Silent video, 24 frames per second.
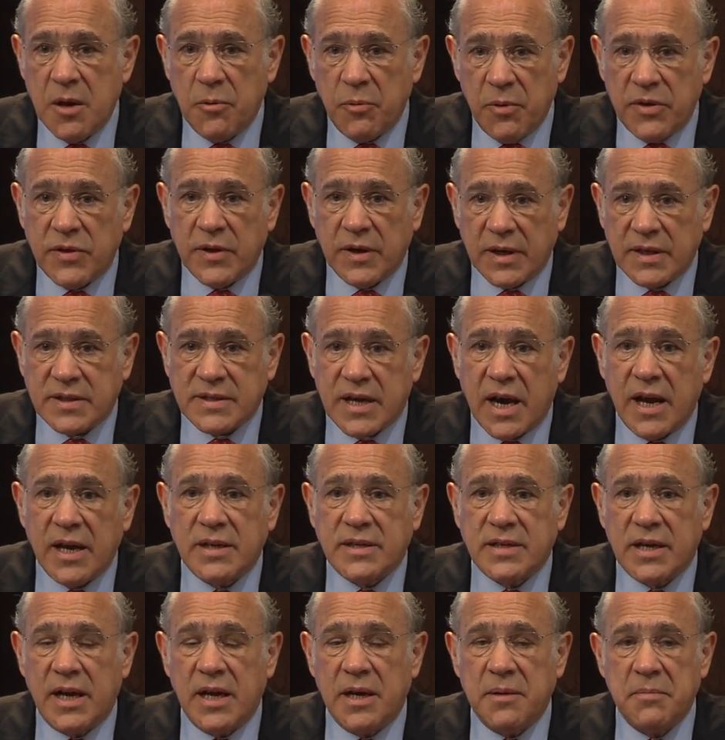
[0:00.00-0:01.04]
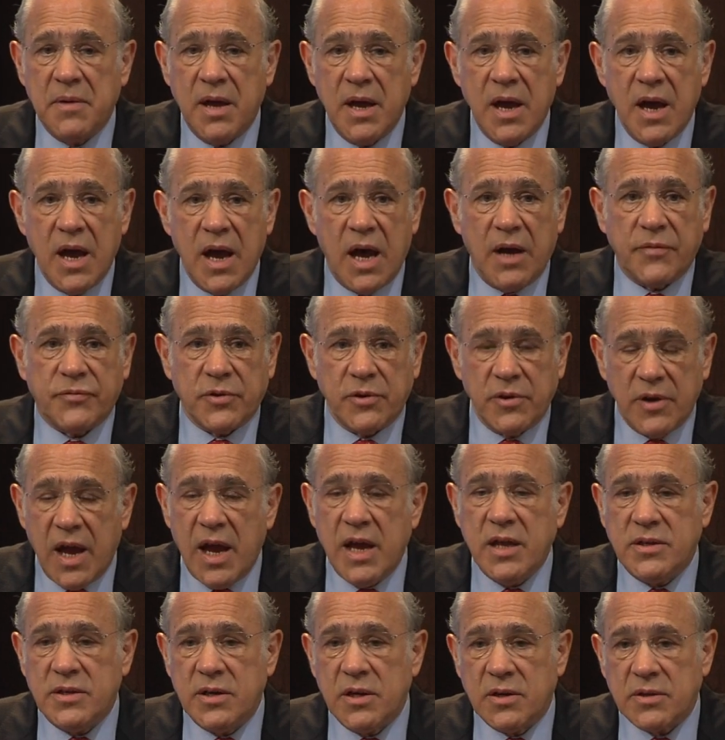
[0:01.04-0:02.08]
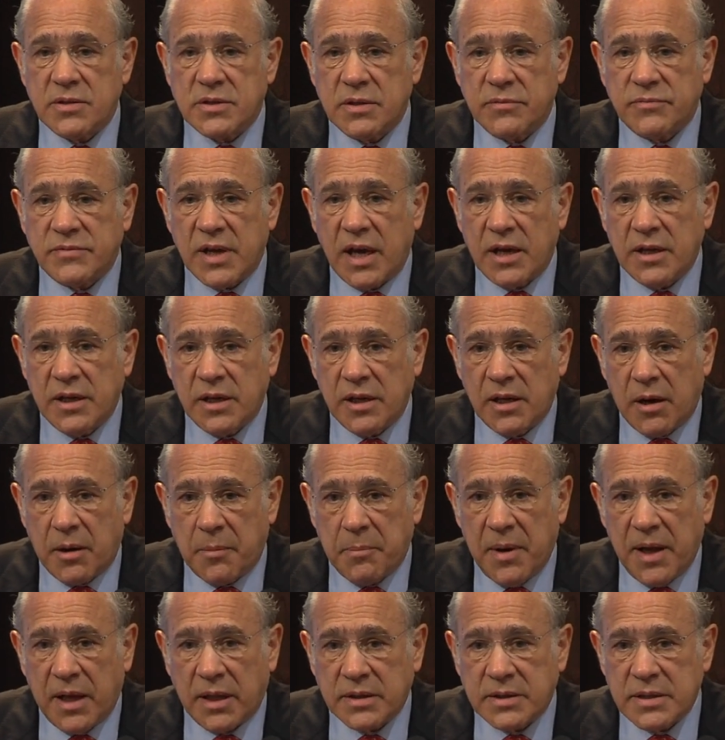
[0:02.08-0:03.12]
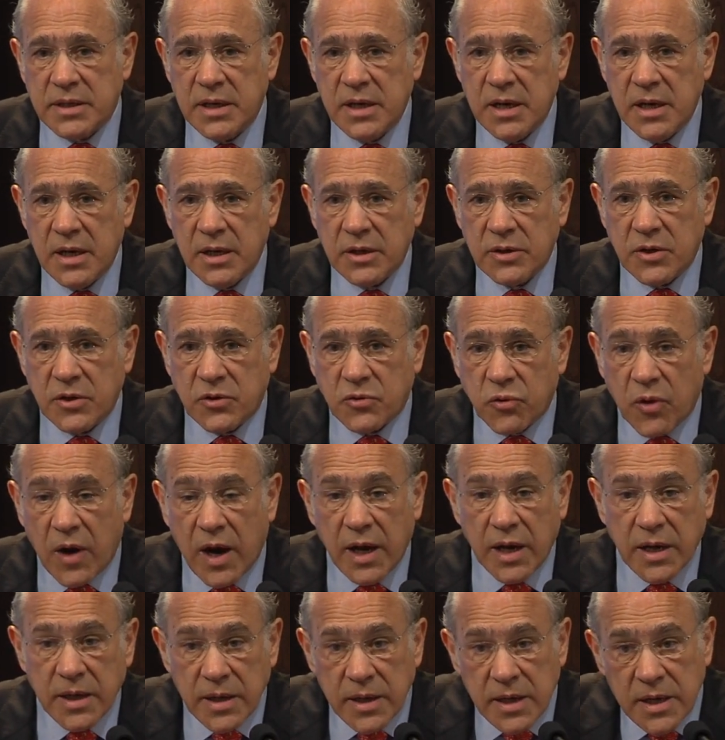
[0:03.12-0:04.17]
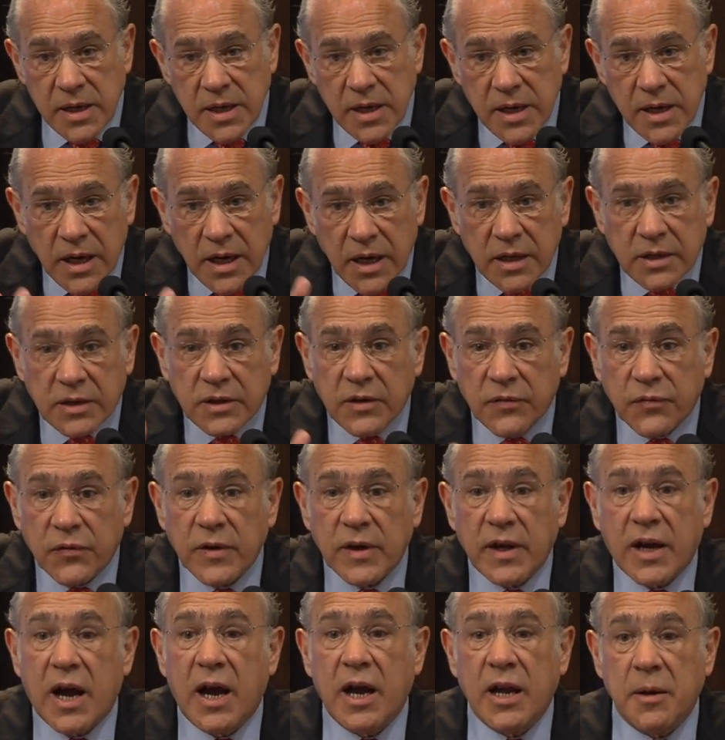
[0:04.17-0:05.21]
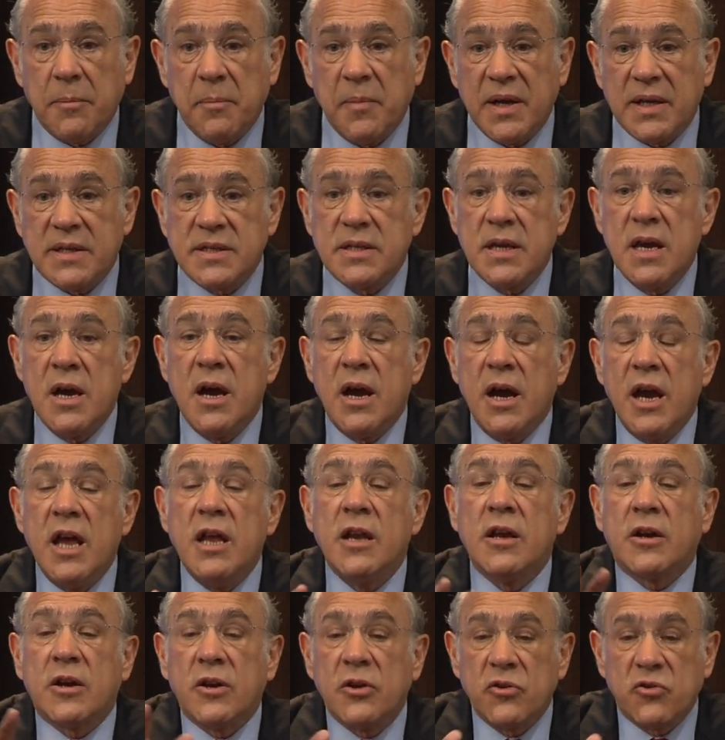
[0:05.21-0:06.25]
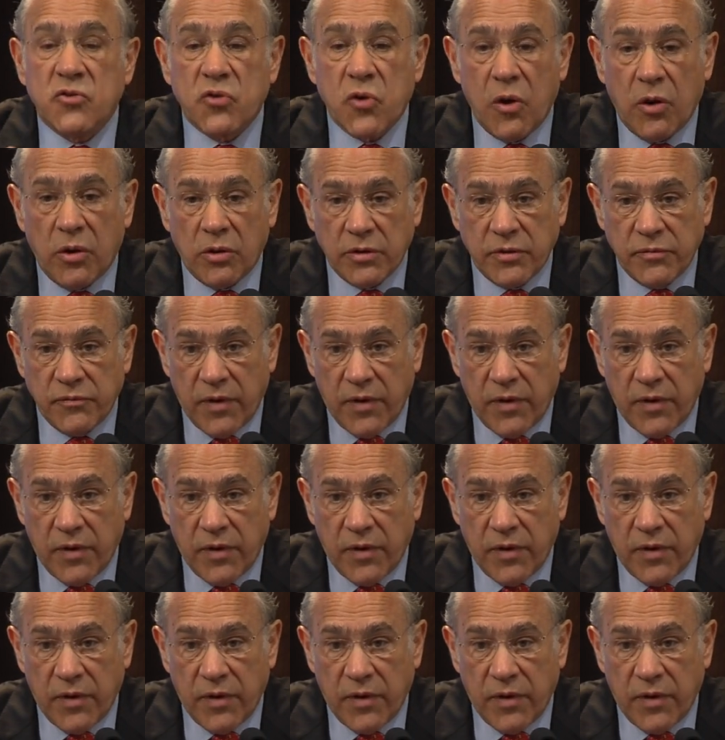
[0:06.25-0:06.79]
We think it's high time, after 8 years of tightening our belt, to try a different kind of mix in a controlled